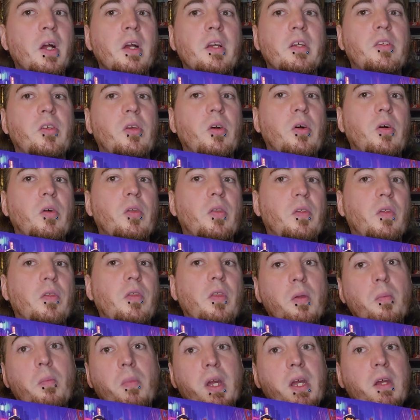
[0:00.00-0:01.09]
So
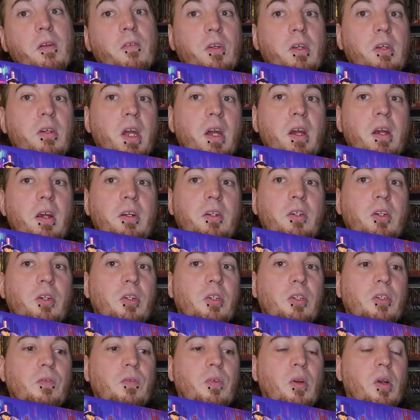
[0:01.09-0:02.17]
the main
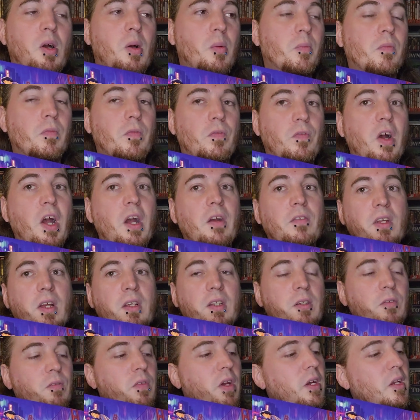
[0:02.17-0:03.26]
characters from 5
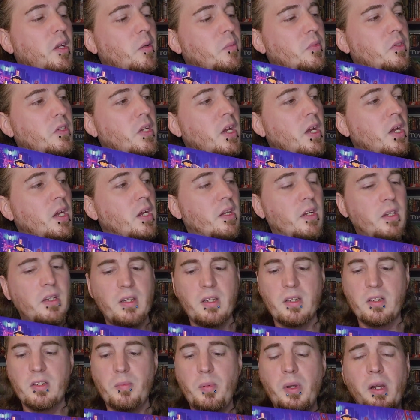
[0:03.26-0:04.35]
Deadly Venoms
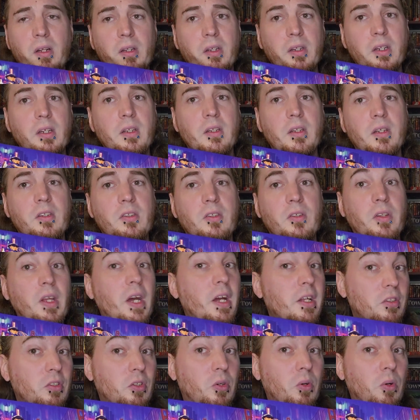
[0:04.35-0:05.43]
is apparently in this, so
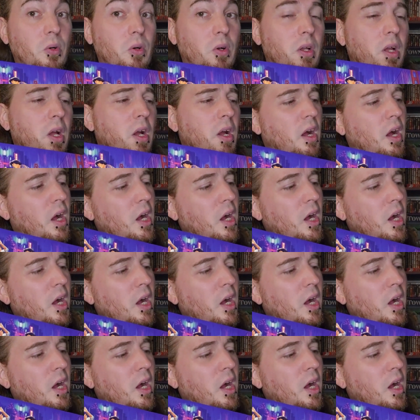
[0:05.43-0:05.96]
that's cool.